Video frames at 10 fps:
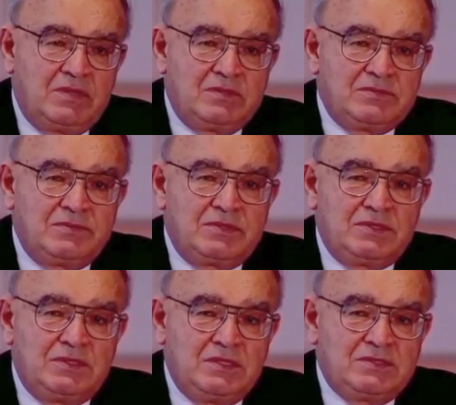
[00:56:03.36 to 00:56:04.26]
because we were
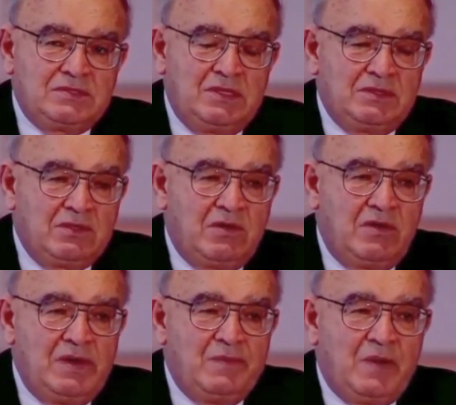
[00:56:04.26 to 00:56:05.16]
sitting still, the
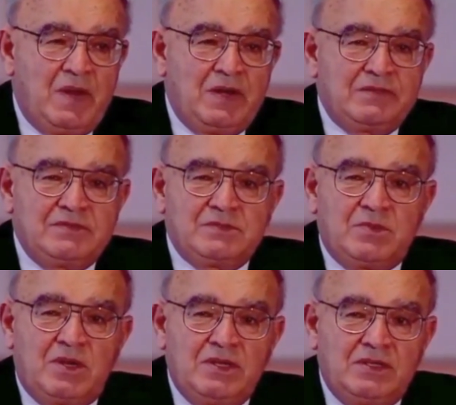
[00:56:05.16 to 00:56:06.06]
only part of his
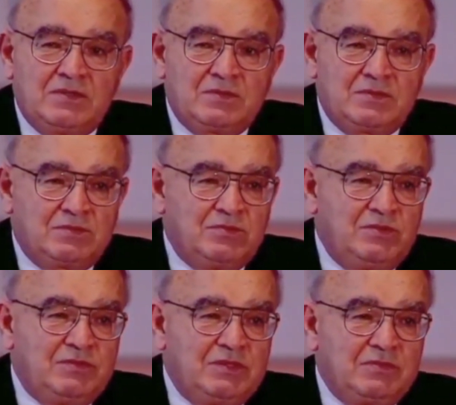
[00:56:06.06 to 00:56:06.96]
body that was
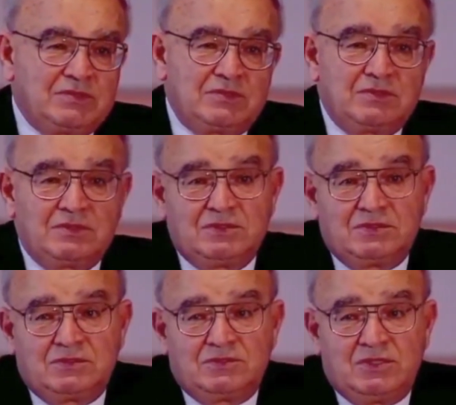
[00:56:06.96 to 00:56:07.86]
moving was
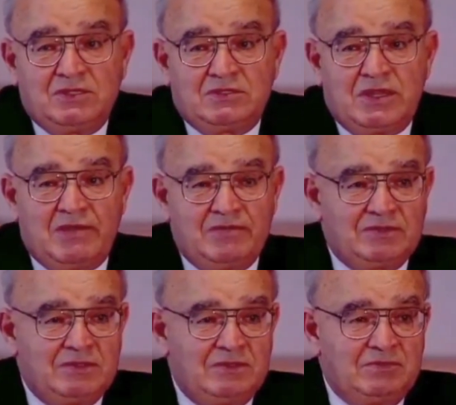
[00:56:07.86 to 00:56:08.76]
his chest
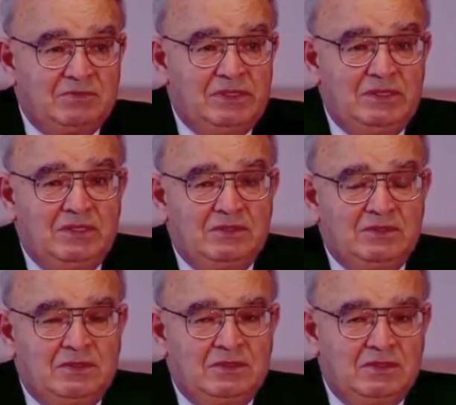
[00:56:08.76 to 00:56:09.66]
cavity and breathing.
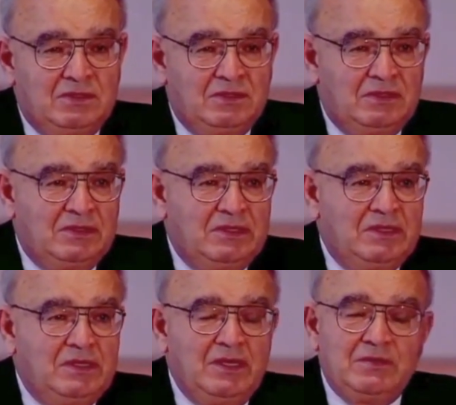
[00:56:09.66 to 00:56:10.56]

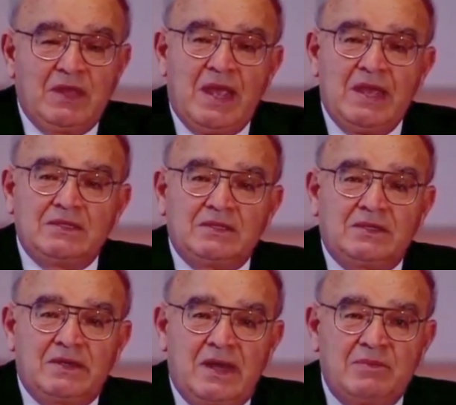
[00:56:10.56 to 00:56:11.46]
He had had the
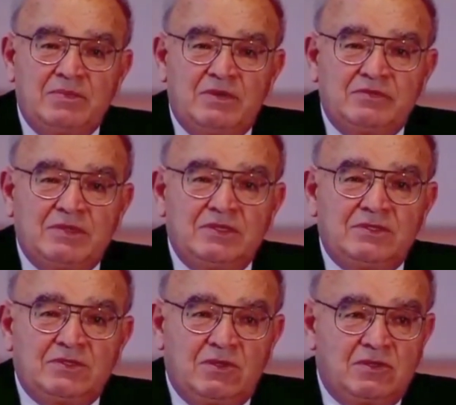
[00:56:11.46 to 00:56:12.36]
cramp of the
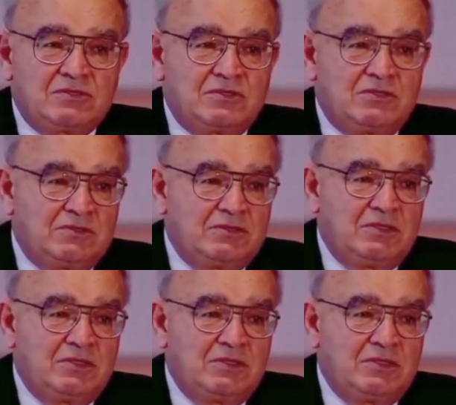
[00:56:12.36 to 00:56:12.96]
intercostal